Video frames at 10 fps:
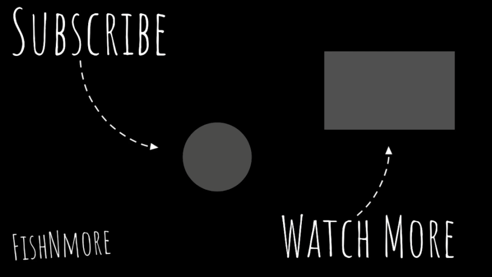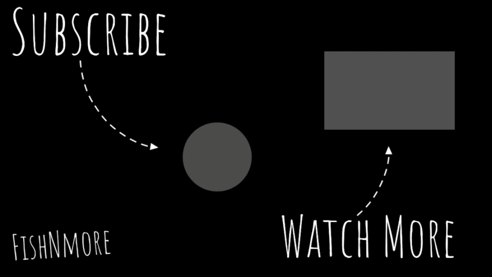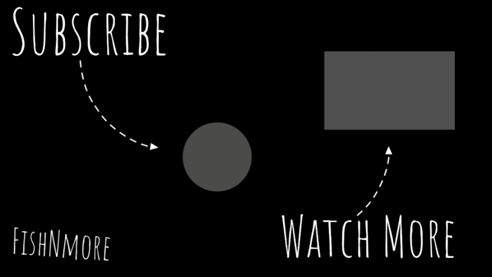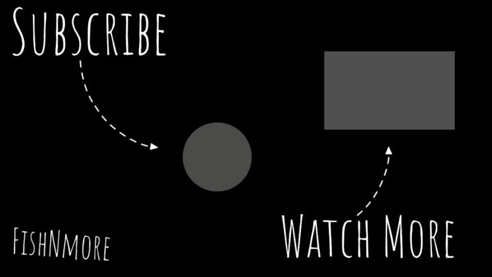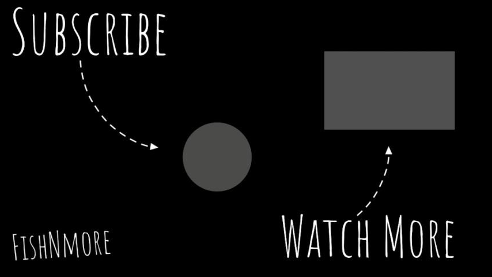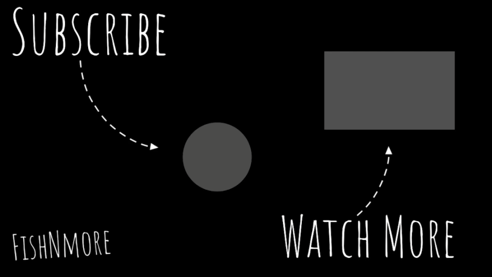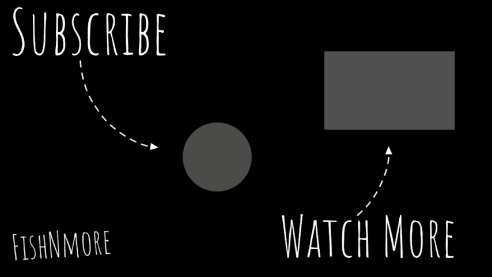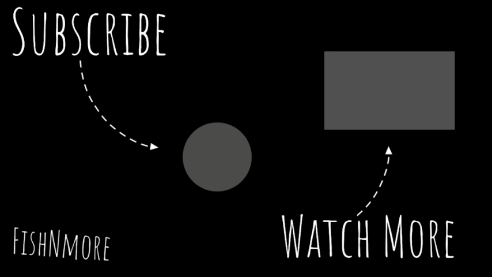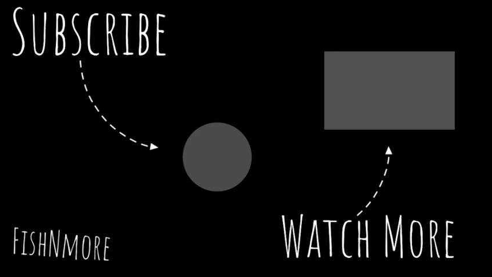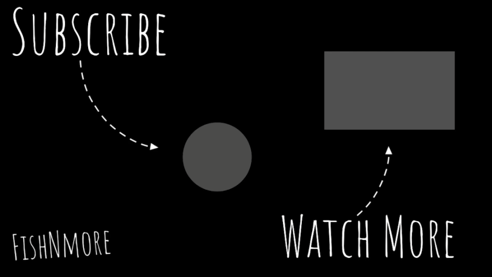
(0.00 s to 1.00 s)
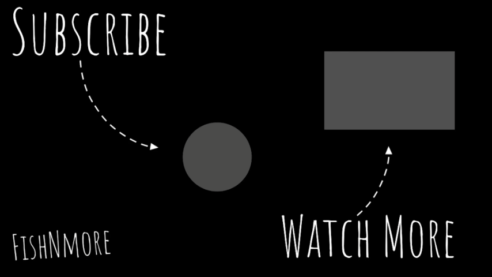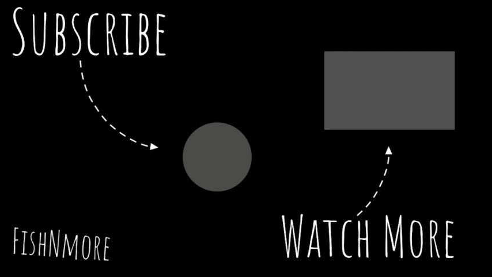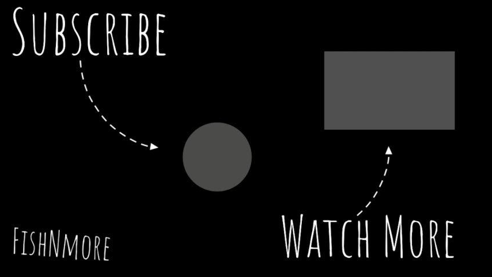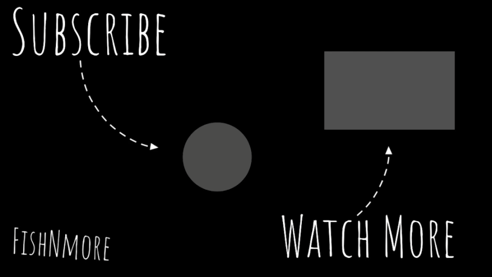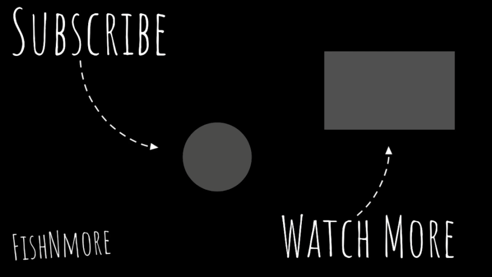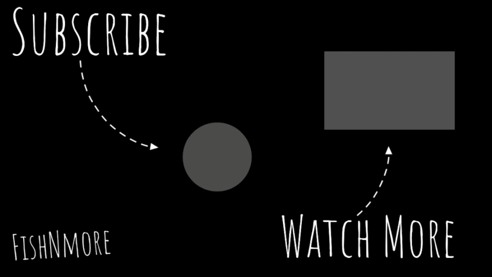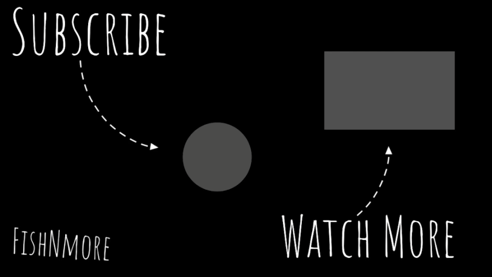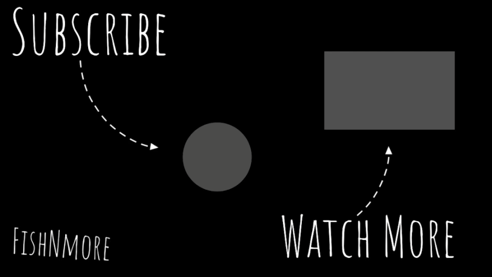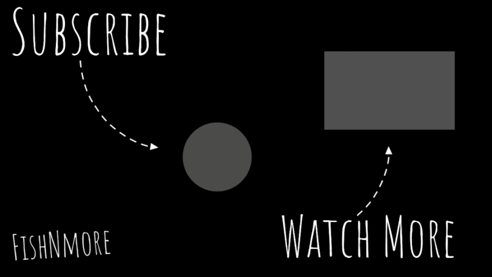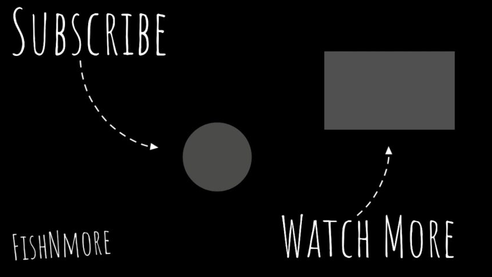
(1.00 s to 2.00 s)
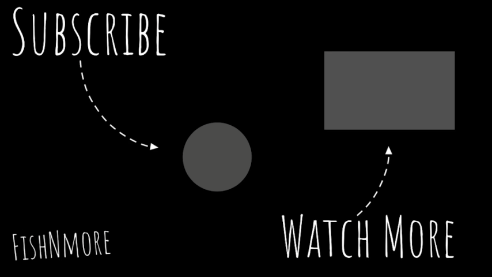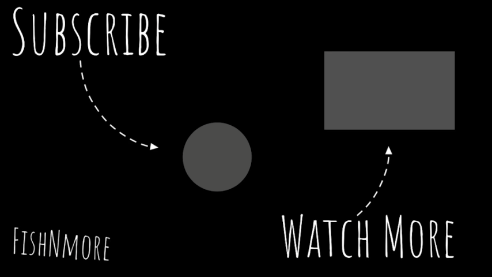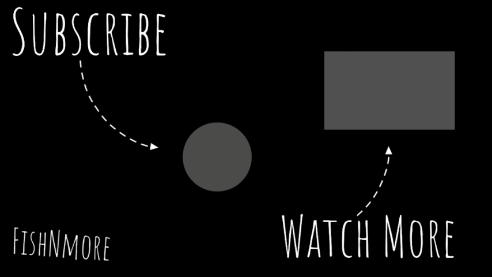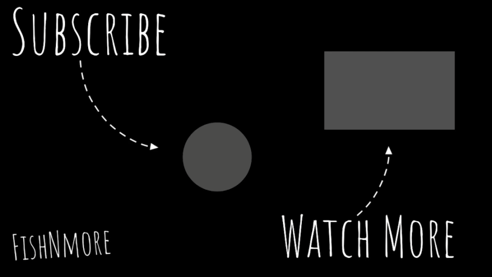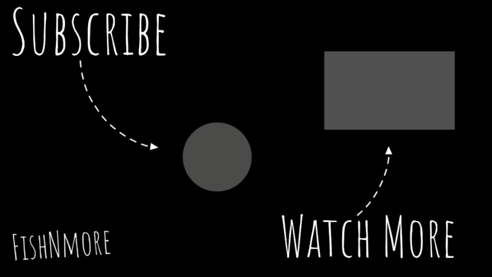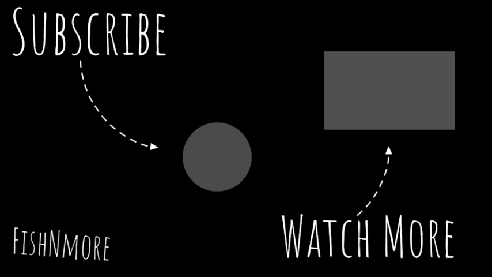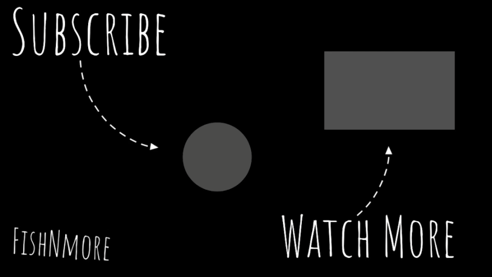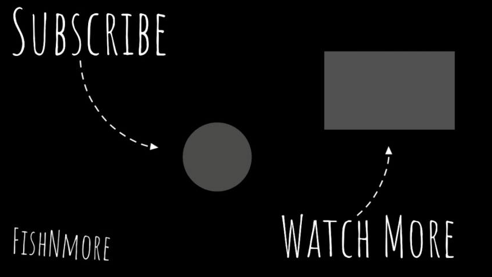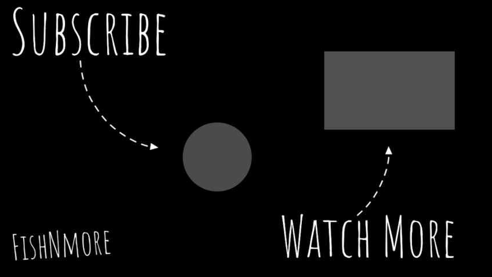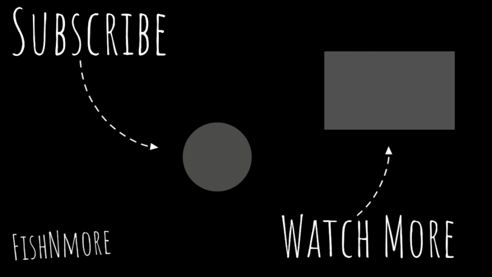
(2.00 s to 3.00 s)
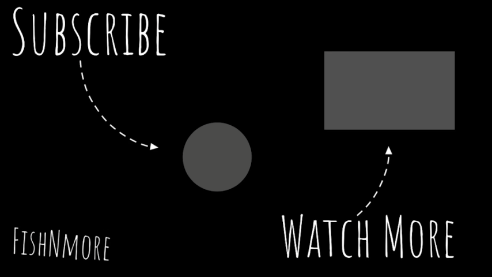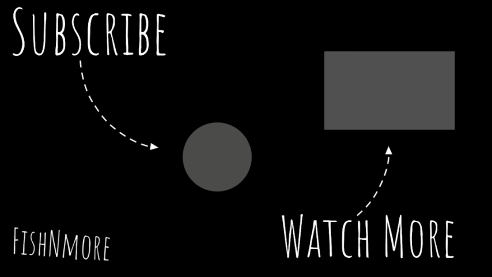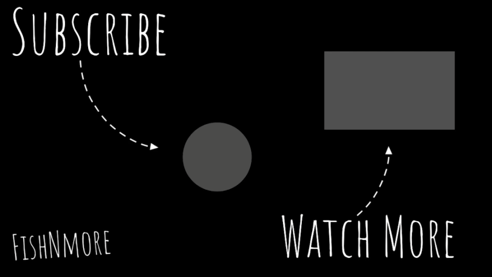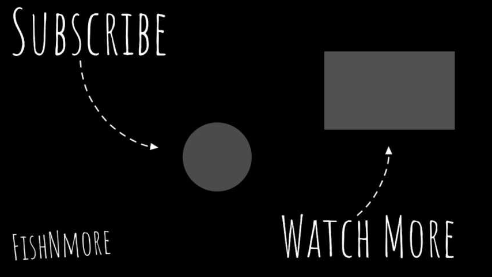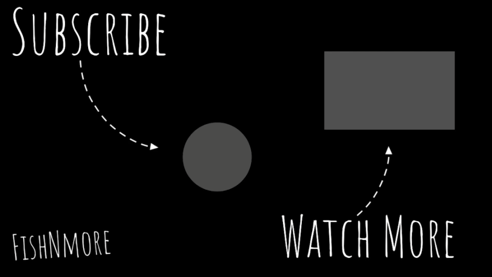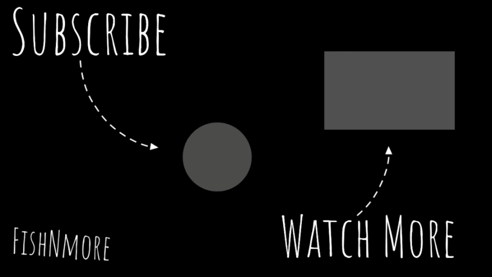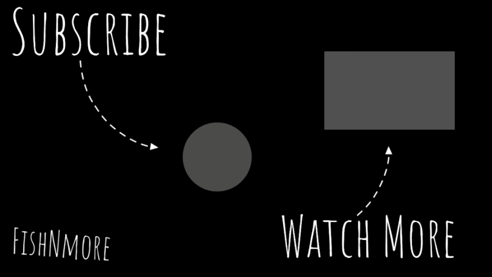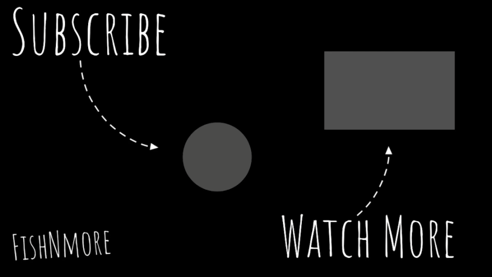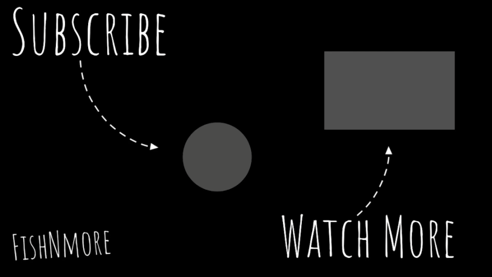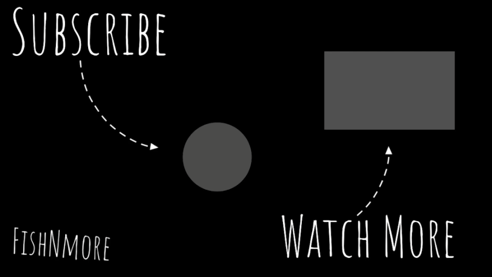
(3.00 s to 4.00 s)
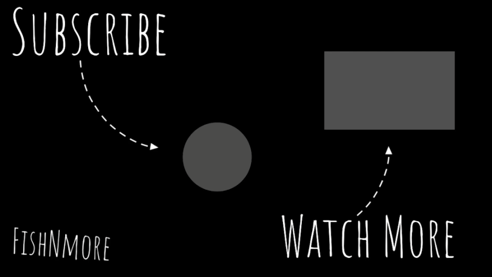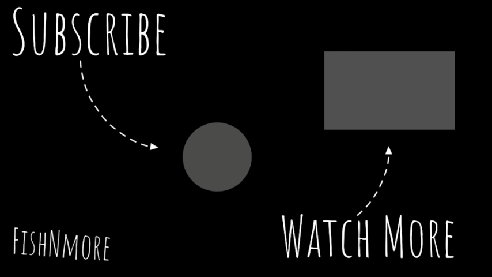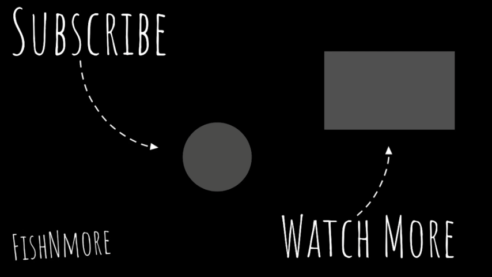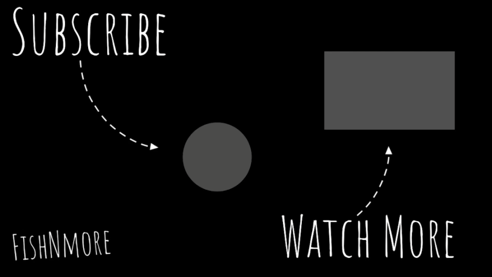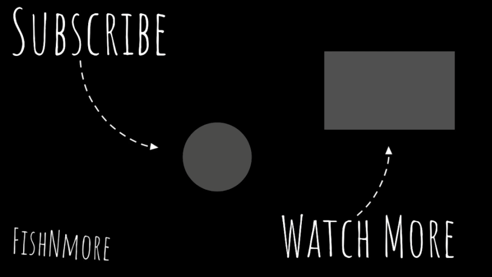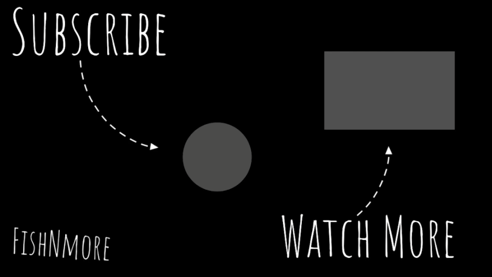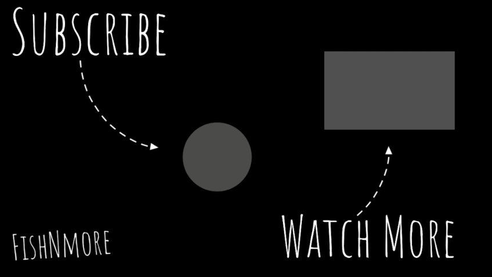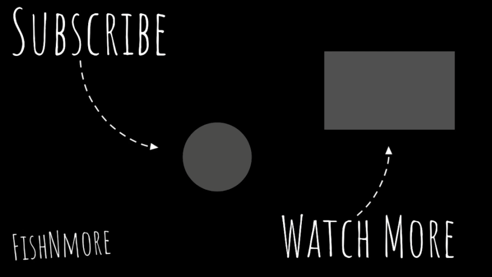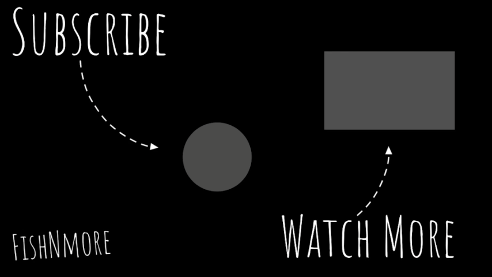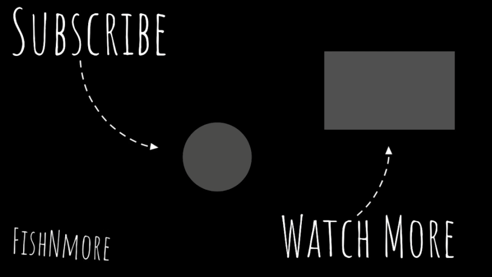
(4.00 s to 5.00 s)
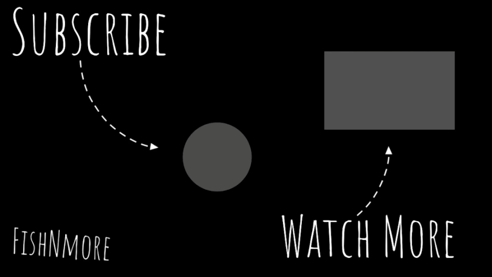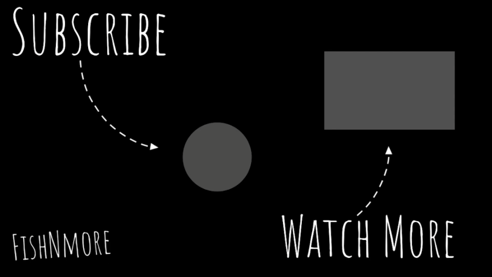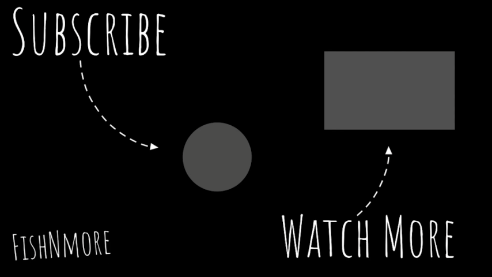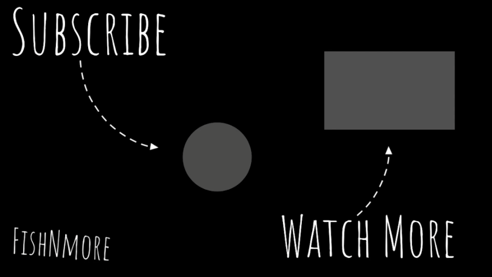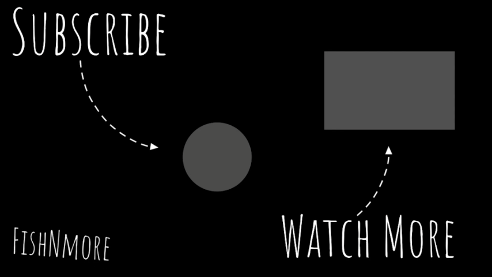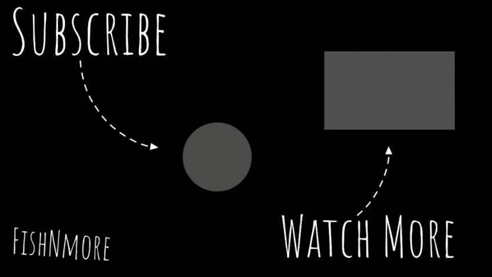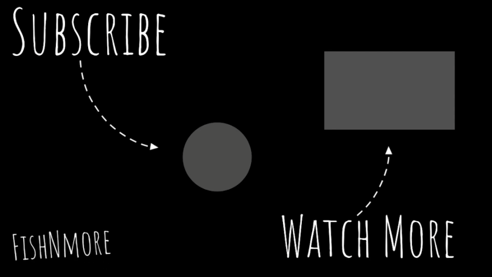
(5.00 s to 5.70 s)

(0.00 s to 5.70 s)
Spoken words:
(no speaker visible)